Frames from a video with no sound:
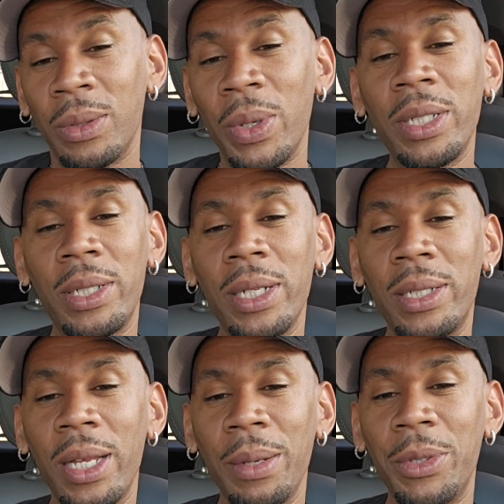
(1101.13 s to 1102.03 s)
What's the
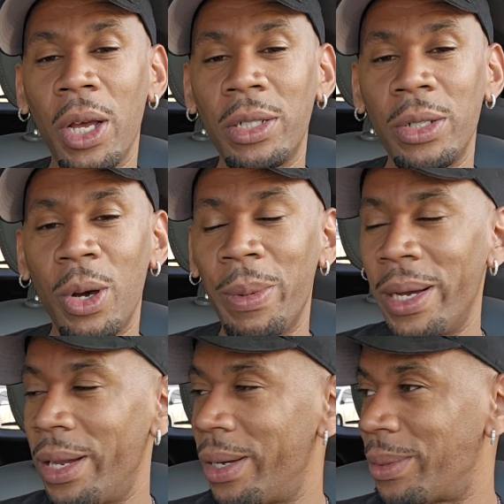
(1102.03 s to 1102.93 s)
6 steps? Y'all should know
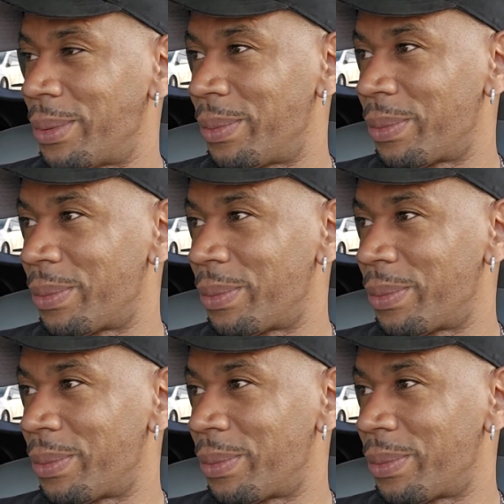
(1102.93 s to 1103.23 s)
by now.